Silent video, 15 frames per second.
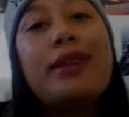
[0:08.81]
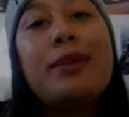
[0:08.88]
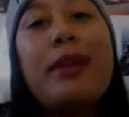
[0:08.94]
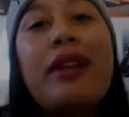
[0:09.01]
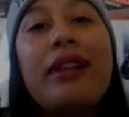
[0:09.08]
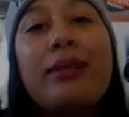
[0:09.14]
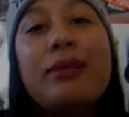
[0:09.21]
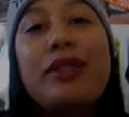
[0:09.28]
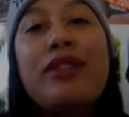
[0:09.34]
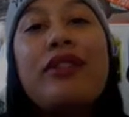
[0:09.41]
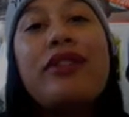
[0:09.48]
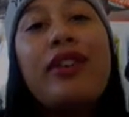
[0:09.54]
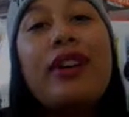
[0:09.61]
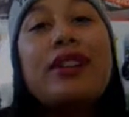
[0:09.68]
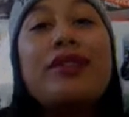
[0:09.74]
guys, welcome to
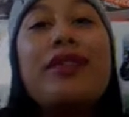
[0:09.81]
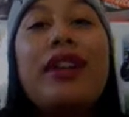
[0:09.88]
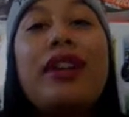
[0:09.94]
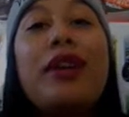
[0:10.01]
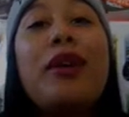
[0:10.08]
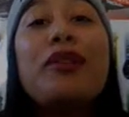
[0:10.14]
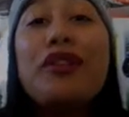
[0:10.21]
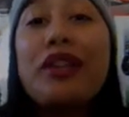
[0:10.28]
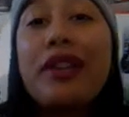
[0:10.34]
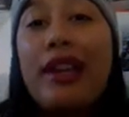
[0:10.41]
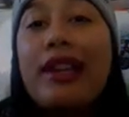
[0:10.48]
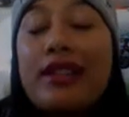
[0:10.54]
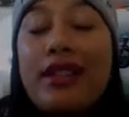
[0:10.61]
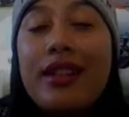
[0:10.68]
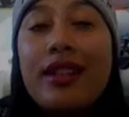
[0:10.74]
the first video of the
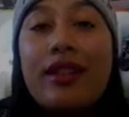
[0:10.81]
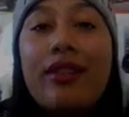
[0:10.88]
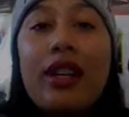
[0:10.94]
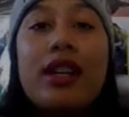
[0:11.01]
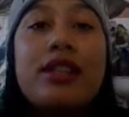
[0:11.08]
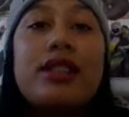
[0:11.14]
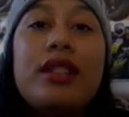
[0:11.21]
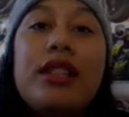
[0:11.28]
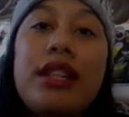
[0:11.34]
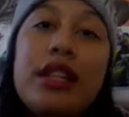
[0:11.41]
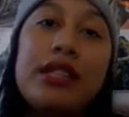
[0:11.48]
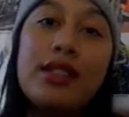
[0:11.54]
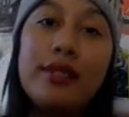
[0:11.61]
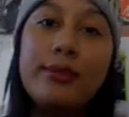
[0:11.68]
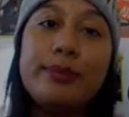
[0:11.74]
Race in Reverse
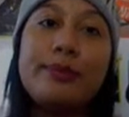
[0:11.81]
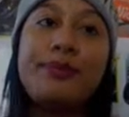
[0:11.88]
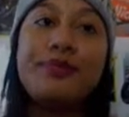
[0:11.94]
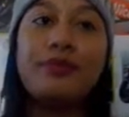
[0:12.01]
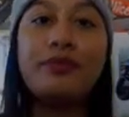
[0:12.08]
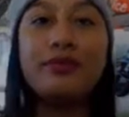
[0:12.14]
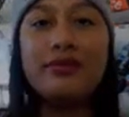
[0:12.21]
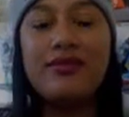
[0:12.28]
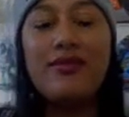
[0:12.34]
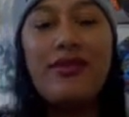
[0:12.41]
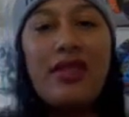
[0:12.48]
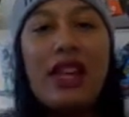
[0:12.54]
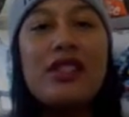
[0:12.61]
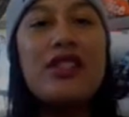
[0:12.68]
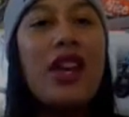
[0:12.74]
series.
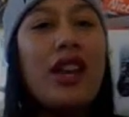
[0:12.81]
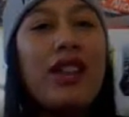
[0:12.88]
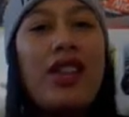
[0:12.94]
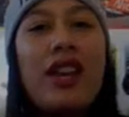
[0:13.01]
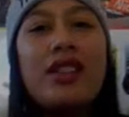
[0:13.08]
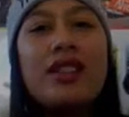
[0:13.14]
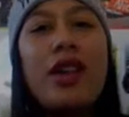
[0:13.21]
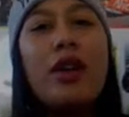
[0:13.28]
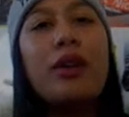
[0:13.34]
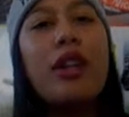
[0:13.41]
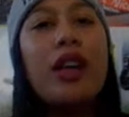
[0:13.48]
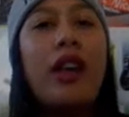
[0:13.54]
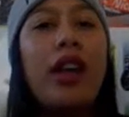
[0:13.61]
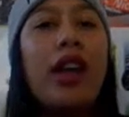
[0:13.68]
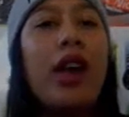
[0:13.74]
Sorry that it's
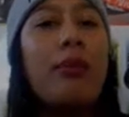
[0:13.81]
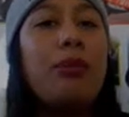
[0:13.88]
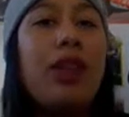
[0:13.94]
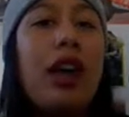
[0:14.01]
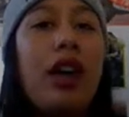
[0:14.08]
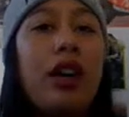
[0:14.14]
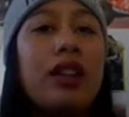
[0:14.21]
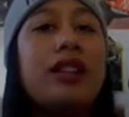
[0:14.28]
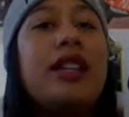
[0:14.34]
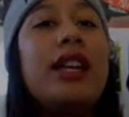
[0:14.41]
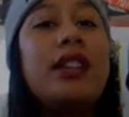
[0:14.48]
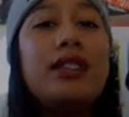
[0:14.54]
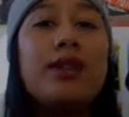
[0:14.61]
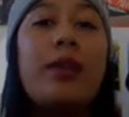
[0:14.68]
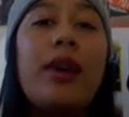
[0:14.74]
only going up now, it
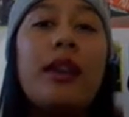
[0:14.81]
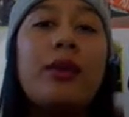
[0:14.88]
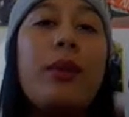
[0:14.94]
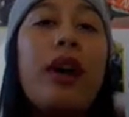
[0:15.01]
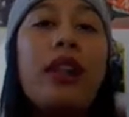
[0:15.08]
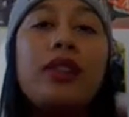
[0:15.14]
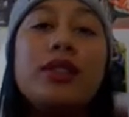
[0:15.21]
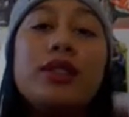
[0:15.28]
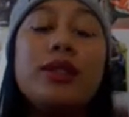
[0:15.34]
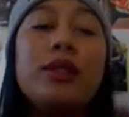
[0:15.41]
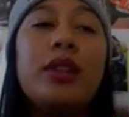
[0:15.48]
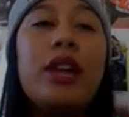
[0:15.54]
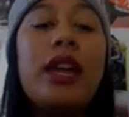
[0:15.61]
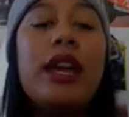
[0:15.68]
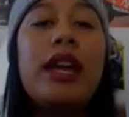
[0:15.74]
takes quite a while to
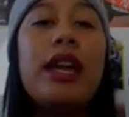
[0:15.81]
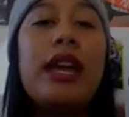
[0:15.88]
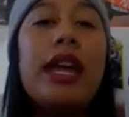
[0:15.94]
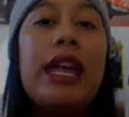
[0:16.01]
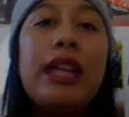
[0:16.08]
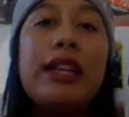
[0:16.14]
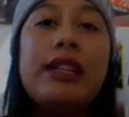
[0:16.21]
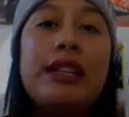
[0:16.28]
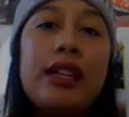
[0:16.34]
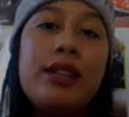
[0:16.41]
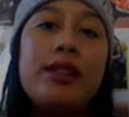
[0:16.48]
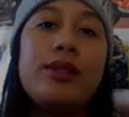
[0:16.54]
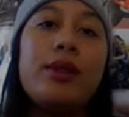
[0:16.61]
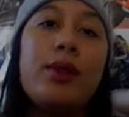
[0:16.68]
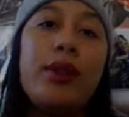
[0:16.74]
edit
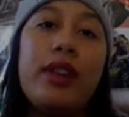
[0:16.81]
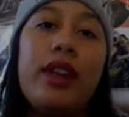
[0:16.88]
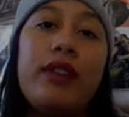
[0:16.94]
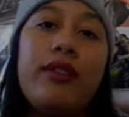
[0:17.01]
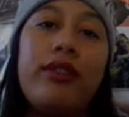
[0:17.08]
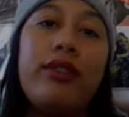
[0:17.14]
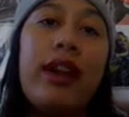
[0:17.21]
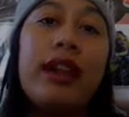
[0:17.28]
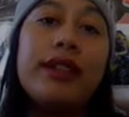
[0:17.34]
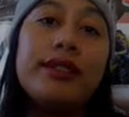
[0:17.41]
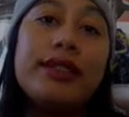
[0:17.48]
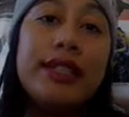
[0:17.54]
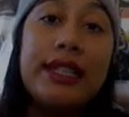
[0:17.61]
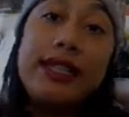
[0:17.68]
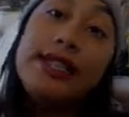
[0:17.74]
and do all that
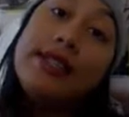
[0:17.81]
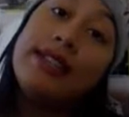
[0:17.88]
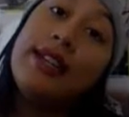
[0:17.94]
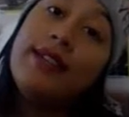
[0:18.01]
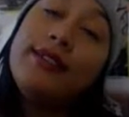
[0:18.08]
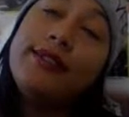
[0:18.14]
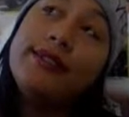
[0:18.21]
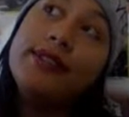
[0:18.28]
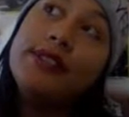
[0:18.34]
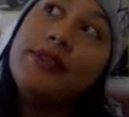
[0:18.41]
fun techie stuff.